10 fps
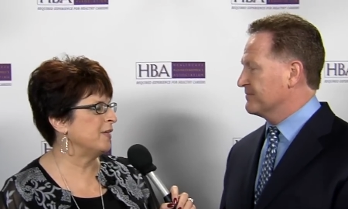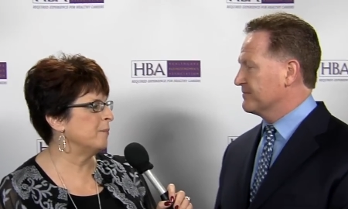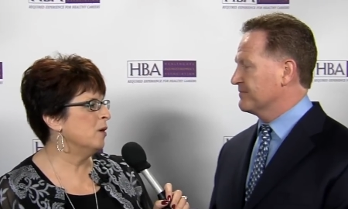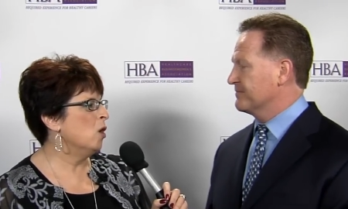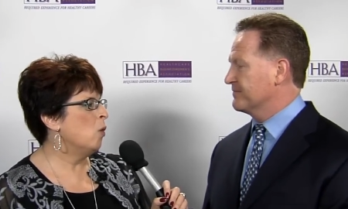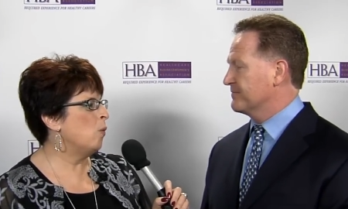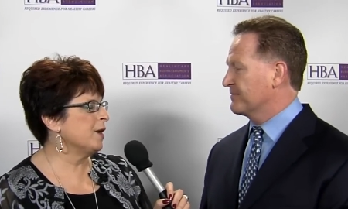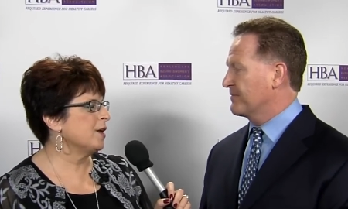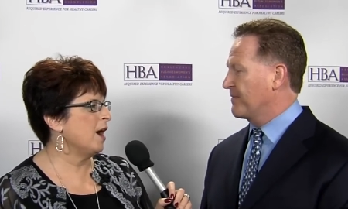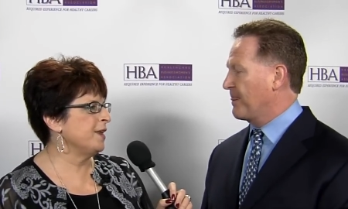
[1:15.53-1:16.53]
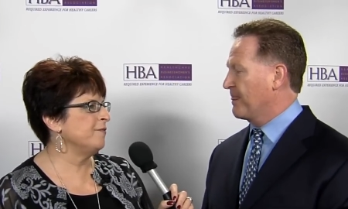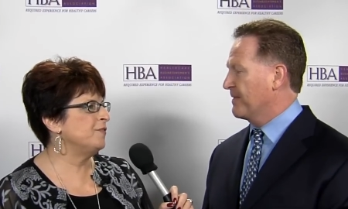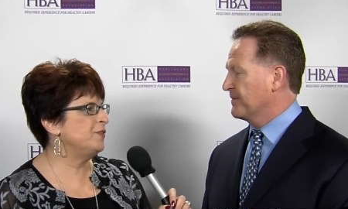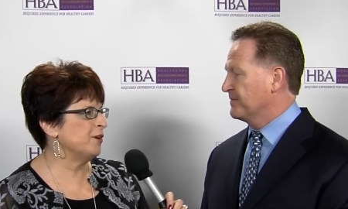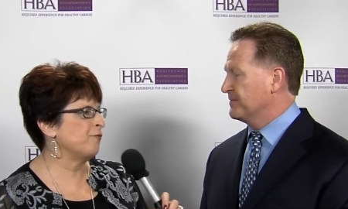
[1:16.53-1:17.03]
Speaker 1: at them, what kind of
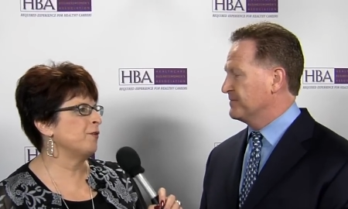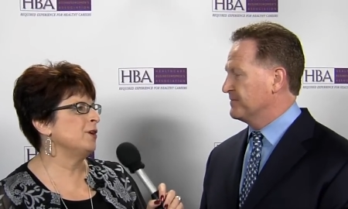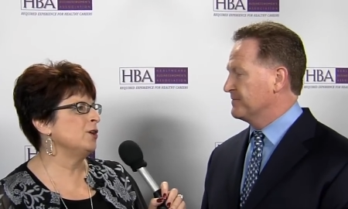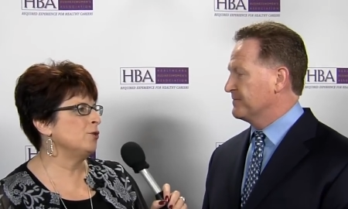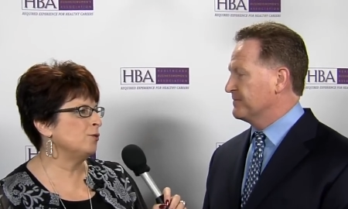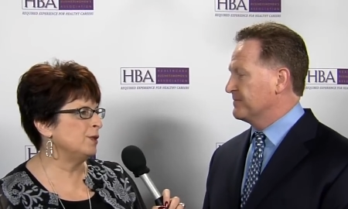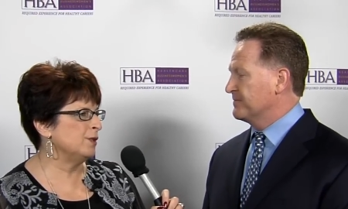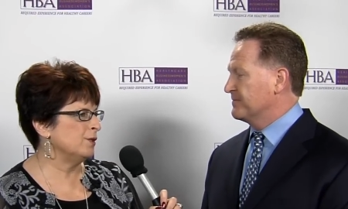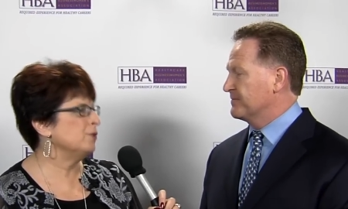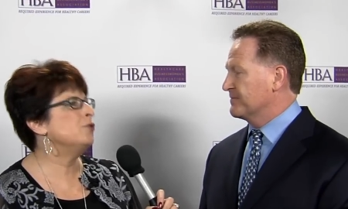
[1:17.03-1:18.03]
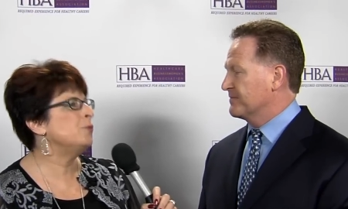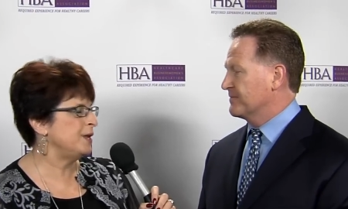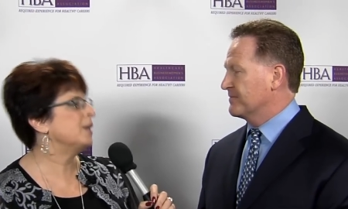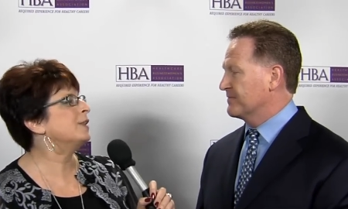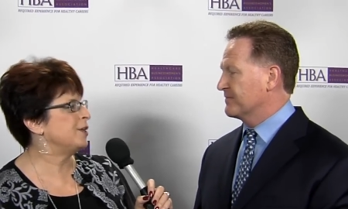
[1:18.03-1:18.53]
different,
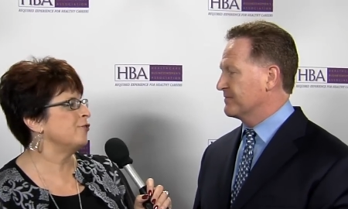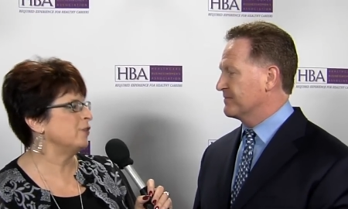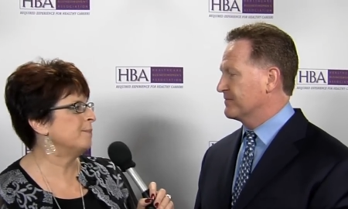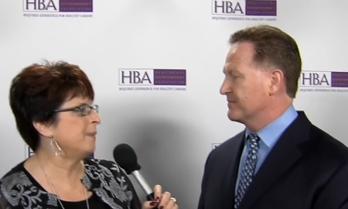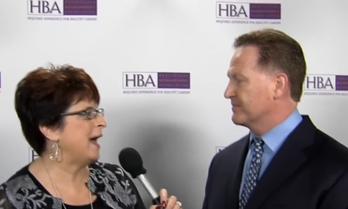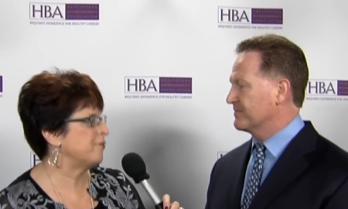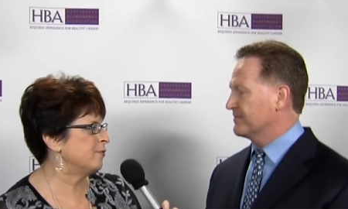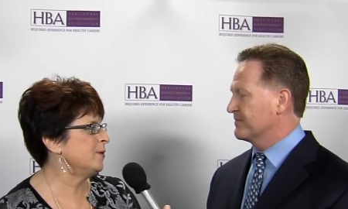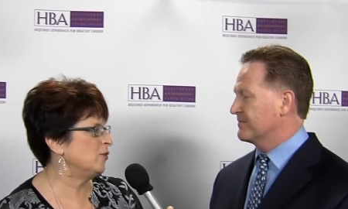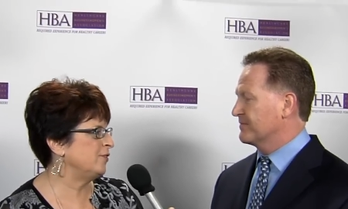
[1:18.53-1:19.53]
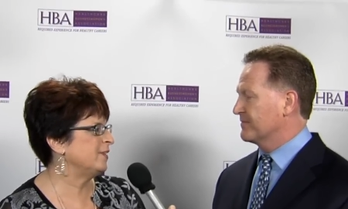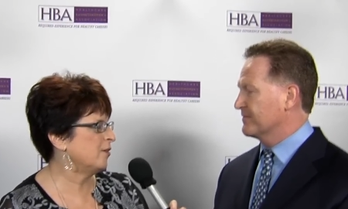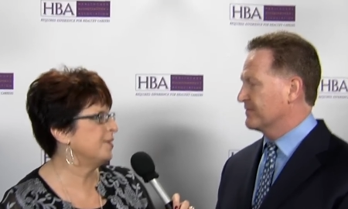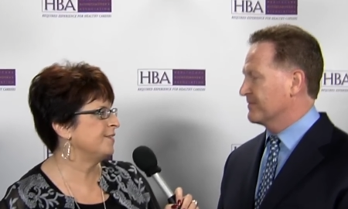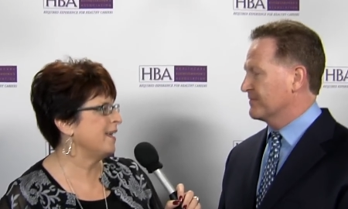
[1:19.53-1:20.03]
unique leadership attributes is it
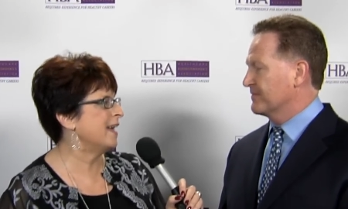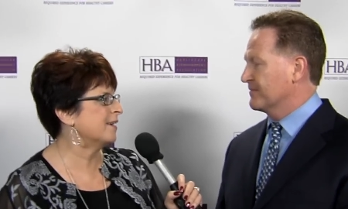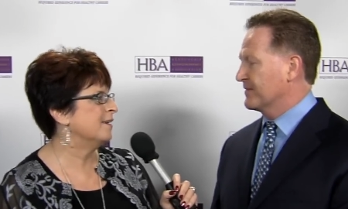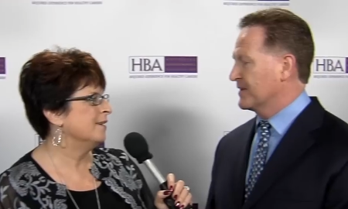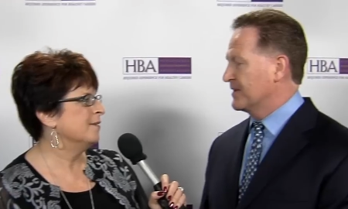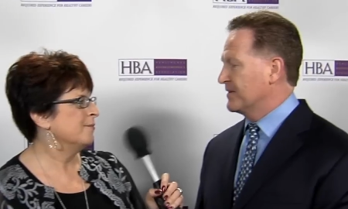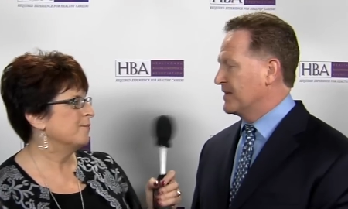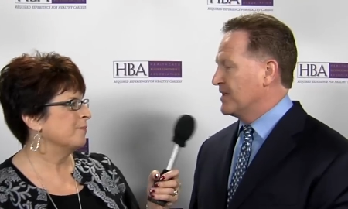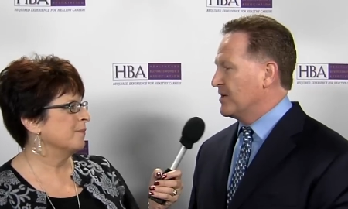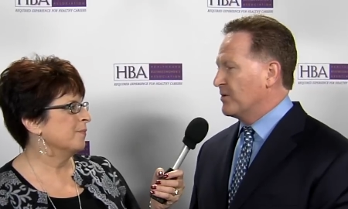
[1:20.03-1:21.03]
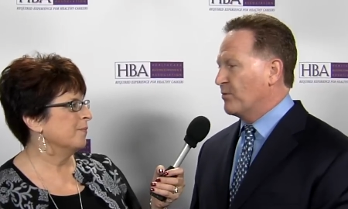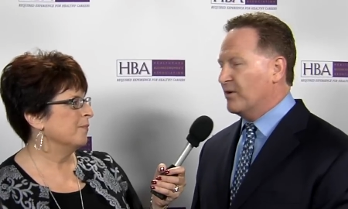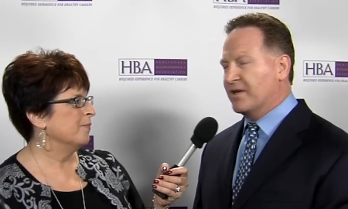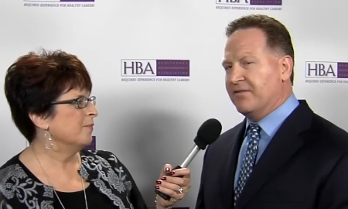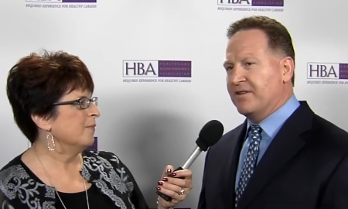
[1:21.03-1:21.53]
going to take?
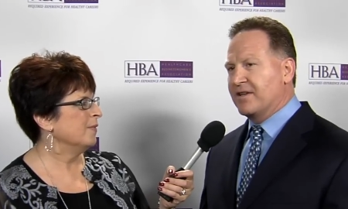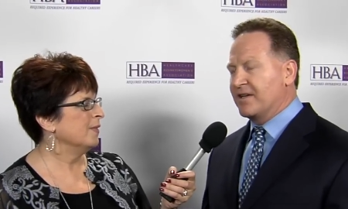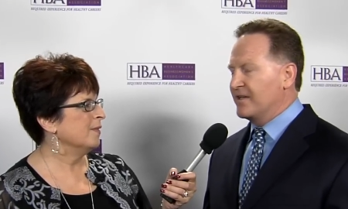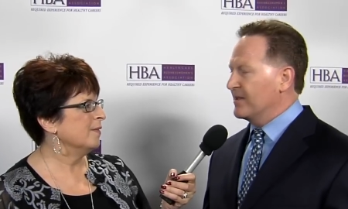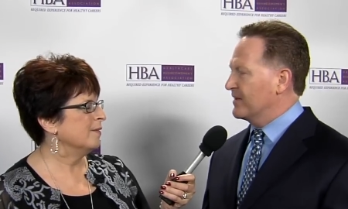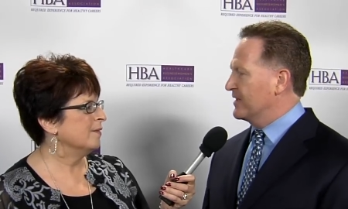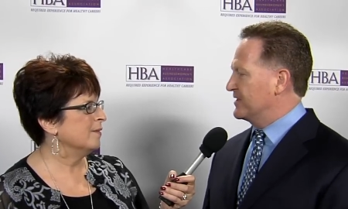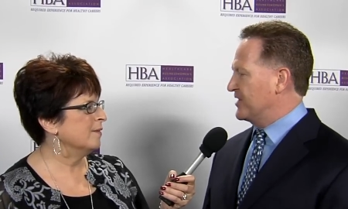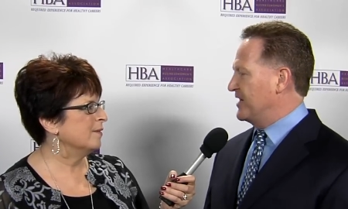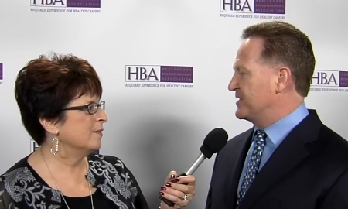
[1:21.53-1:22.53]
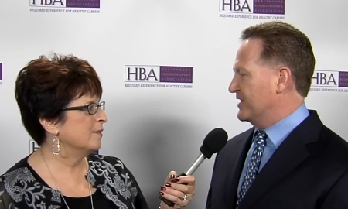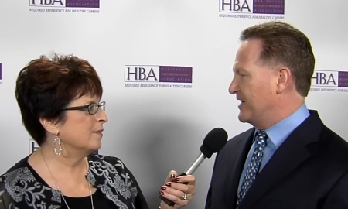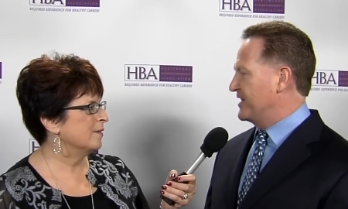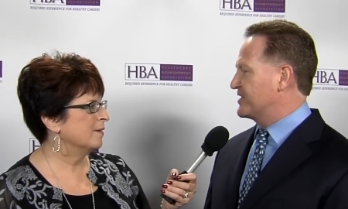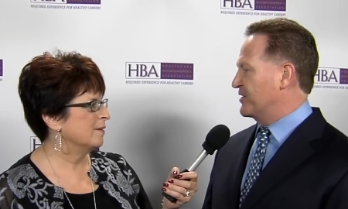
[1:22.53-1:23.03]
Speaker 2: Well, given the, the changing
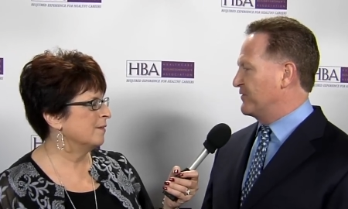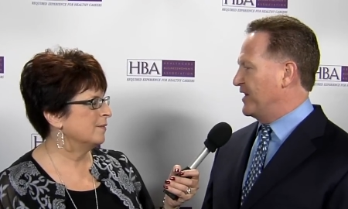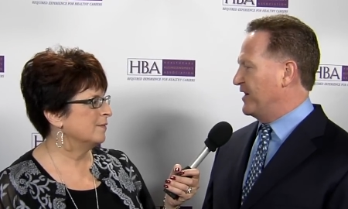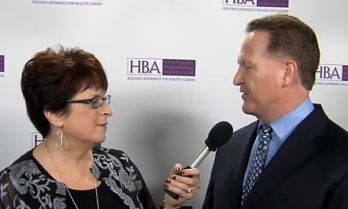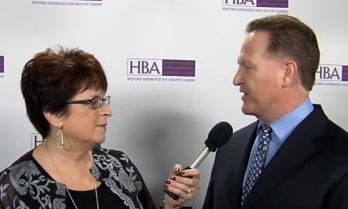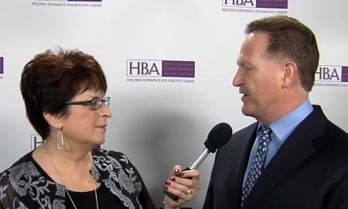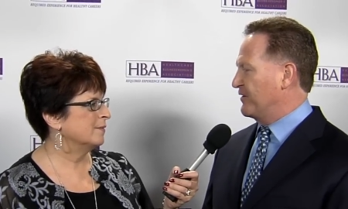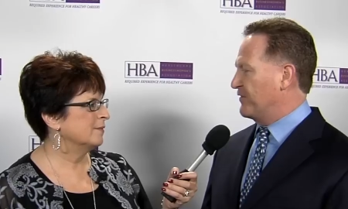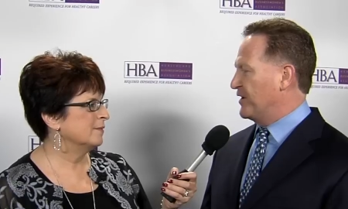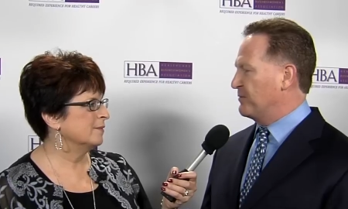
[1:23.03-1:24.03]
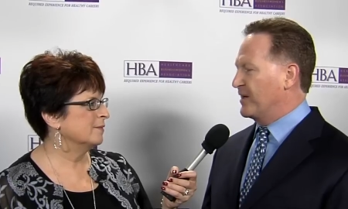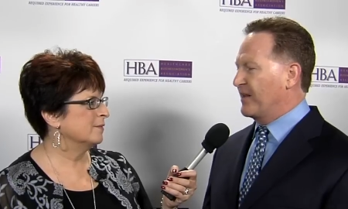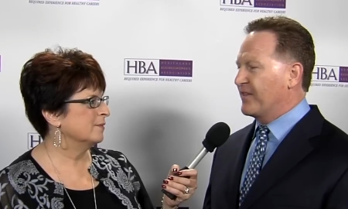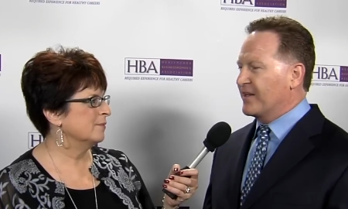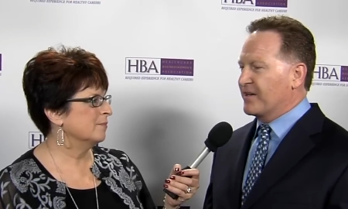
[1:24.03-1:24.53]
nature of the healthcare environment, I
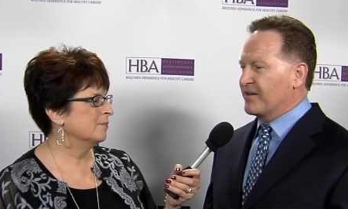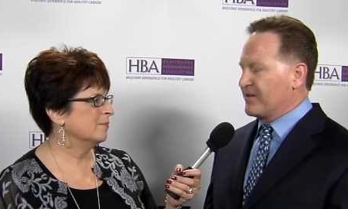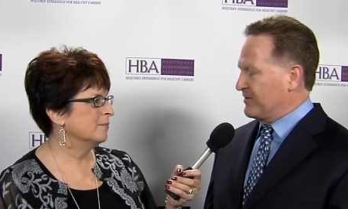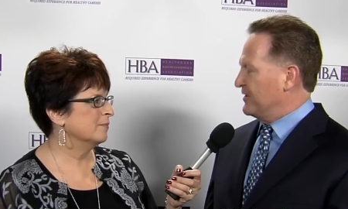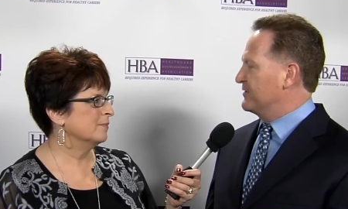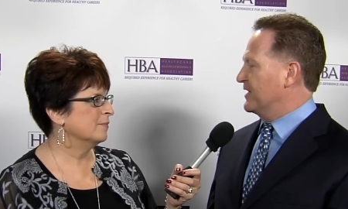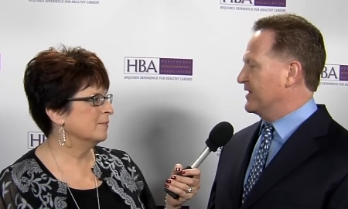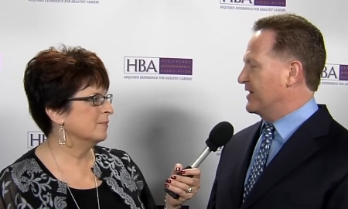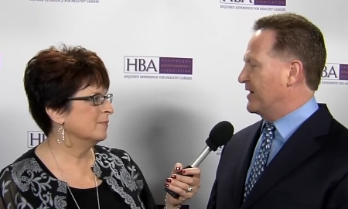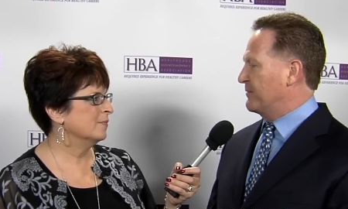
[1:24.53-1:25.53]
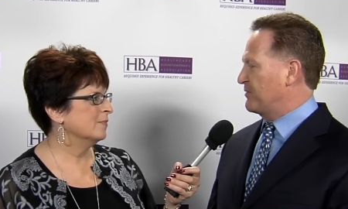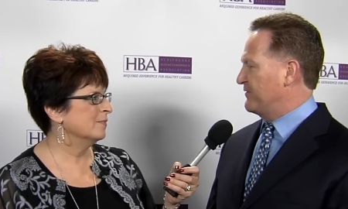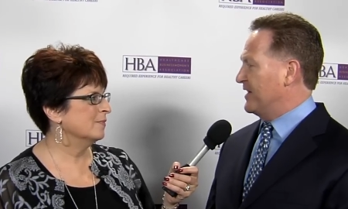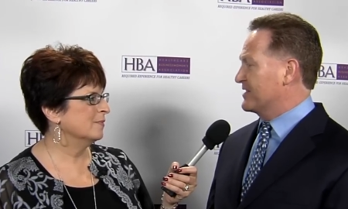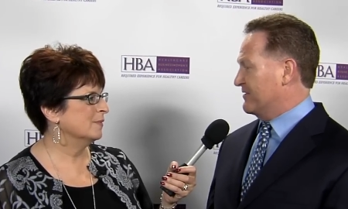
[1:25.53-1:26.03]
think it clearly uh,
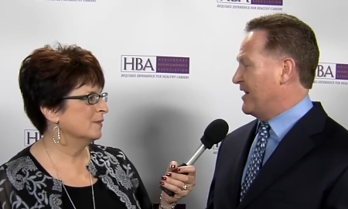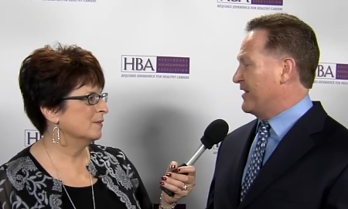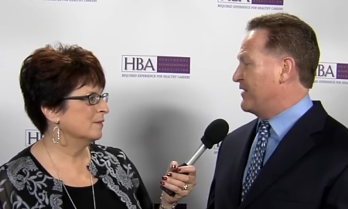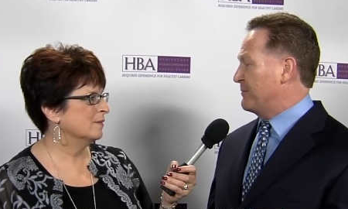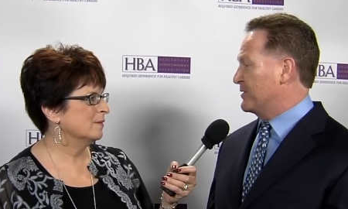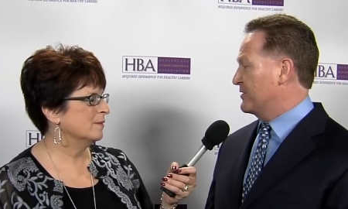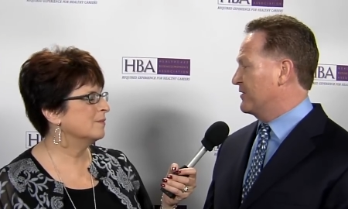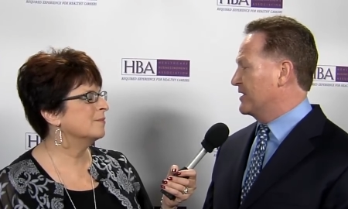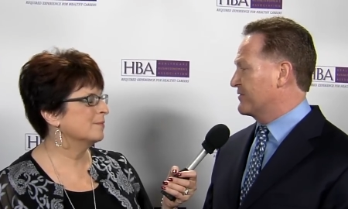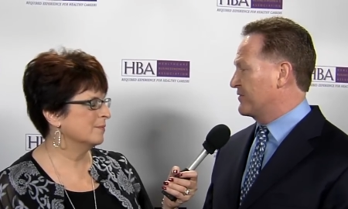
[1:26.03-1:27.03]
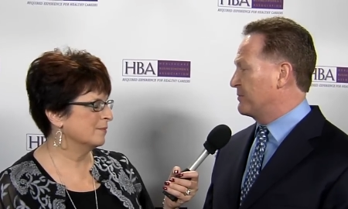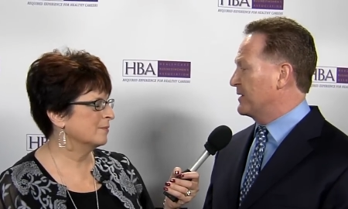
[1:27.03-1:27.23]
provides a lot of opportunities for